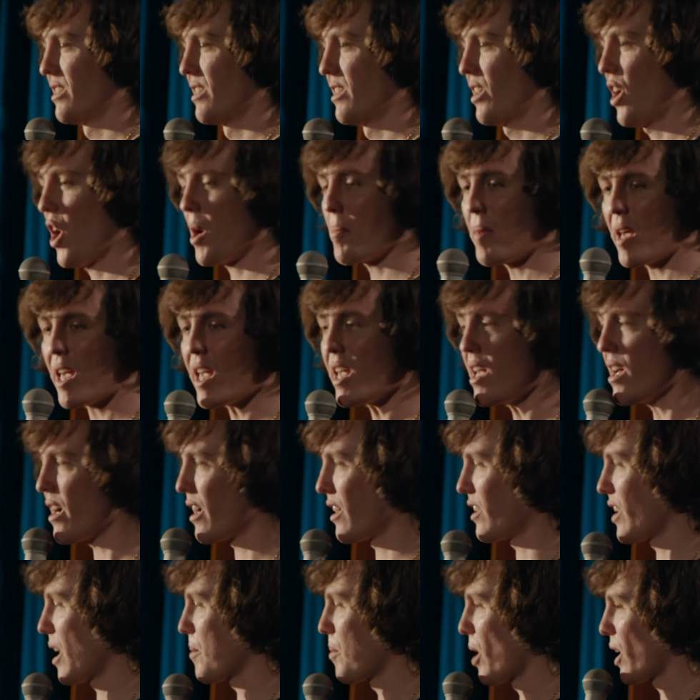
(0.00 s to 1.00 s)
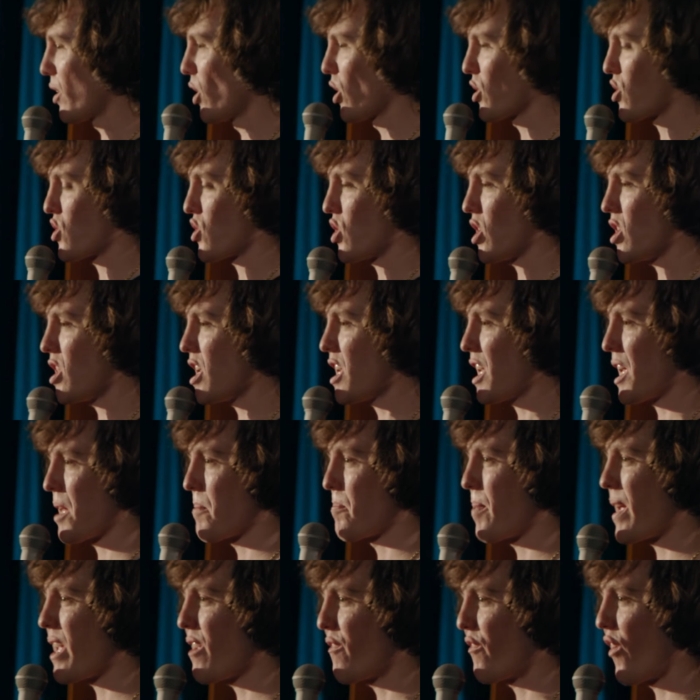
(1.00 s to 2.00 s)
I'm here. Am I not sitting in
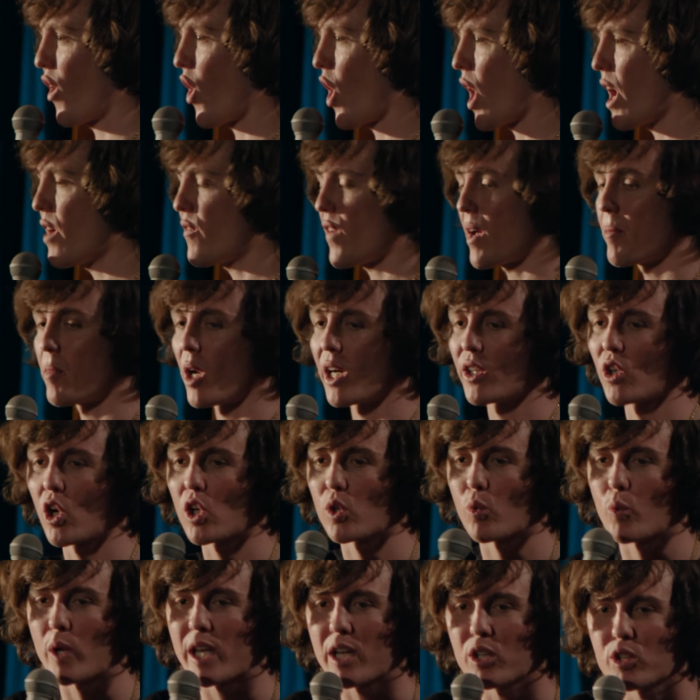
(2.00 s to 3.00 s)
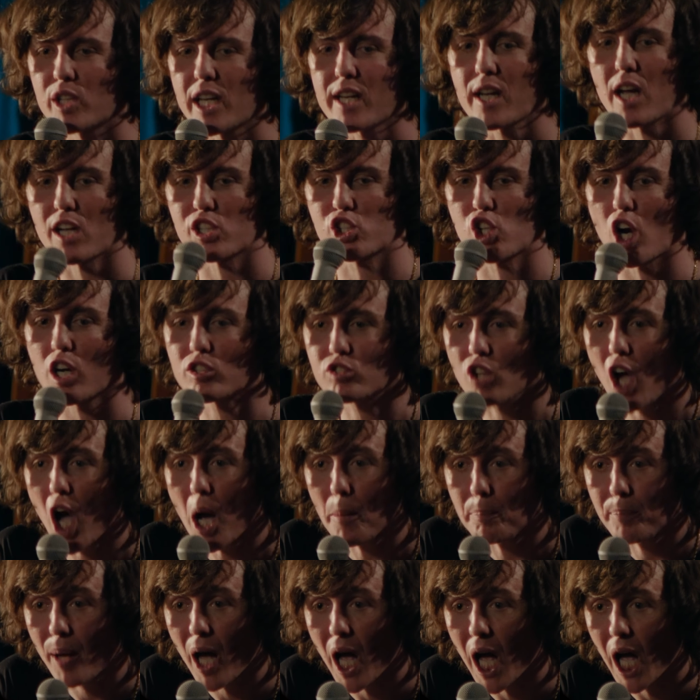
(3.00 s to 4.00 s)
B5? Am I not wielding a chop
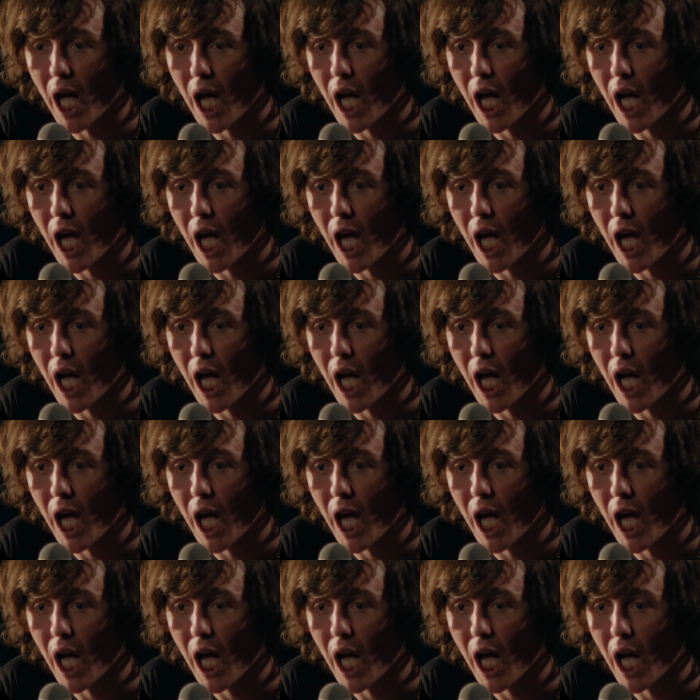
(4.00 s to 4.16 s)
top?